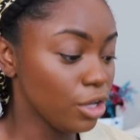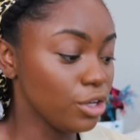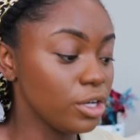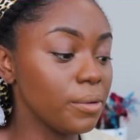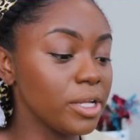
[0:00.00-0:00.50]

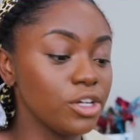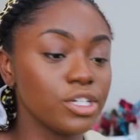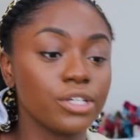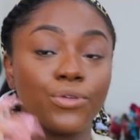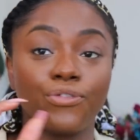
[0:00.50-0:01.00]
You know, when you're
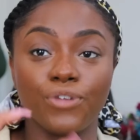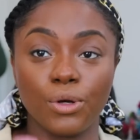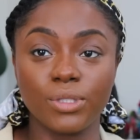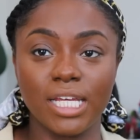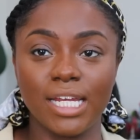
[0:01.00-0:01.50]
just
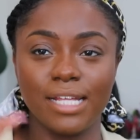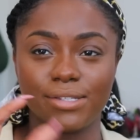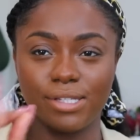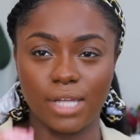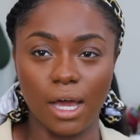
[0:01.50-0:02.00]
frozen
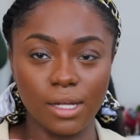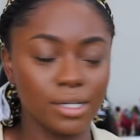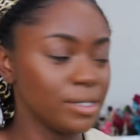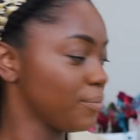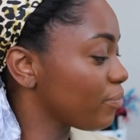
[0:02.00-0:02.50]
and
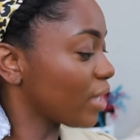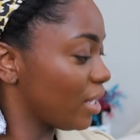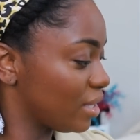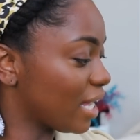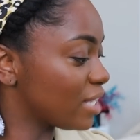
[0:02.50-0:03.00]
stuck?
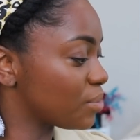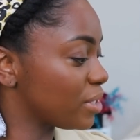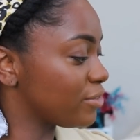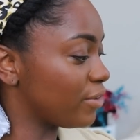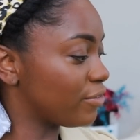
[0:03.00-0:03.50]
That's
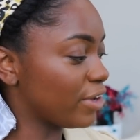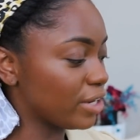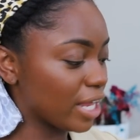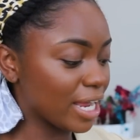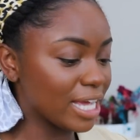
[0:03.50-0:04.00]
what it
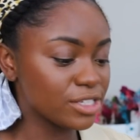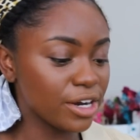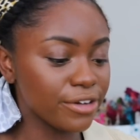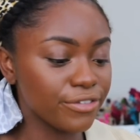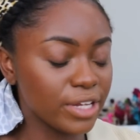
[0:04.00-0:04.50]
felt like. I
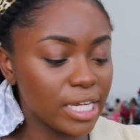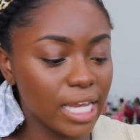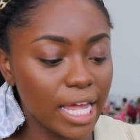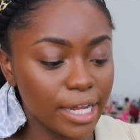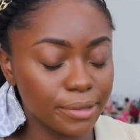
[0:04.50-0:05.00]
started
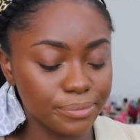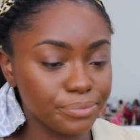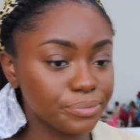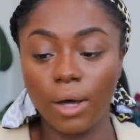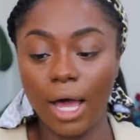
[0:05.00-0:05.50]
feeling like
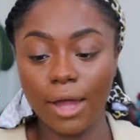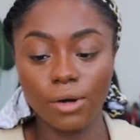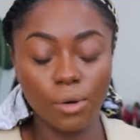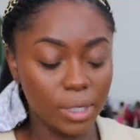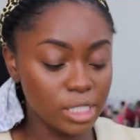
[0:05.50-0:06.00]
I
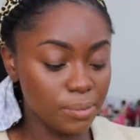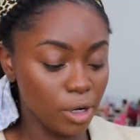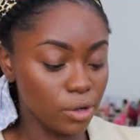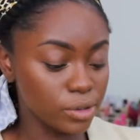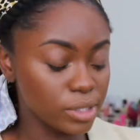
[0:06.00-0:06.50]
don't know what to
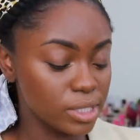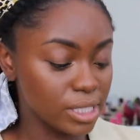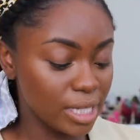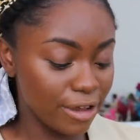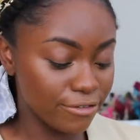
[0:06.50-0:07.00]

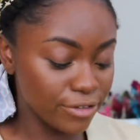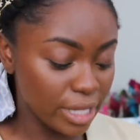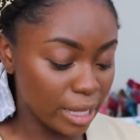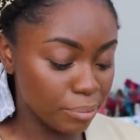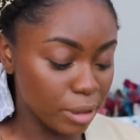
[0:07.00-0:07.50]
post. I feel
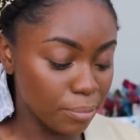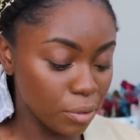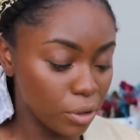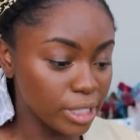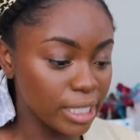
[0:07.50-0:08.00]
like
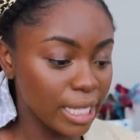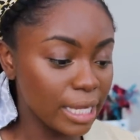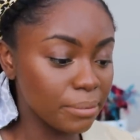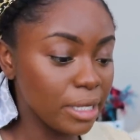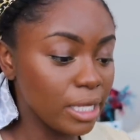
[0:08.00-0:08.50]
people only
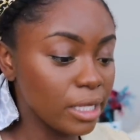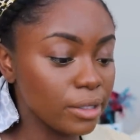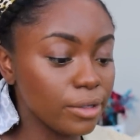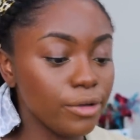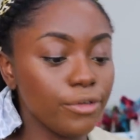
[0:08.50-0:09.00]
like me
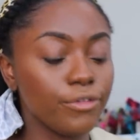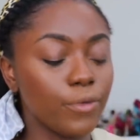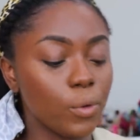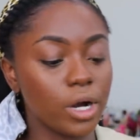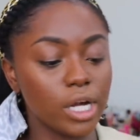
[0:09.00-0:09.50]

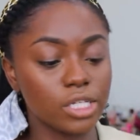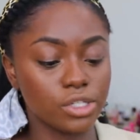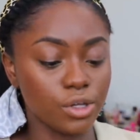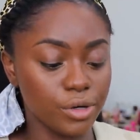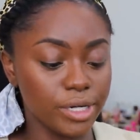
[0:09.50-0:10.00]
for a
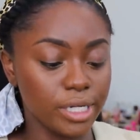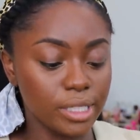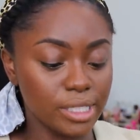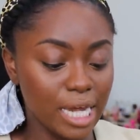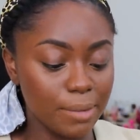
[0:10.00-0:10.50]

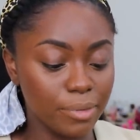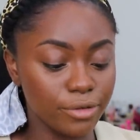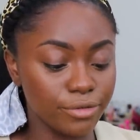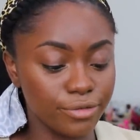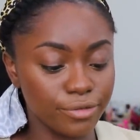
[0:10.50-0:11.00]
certain type
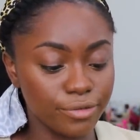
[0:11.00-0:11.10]
of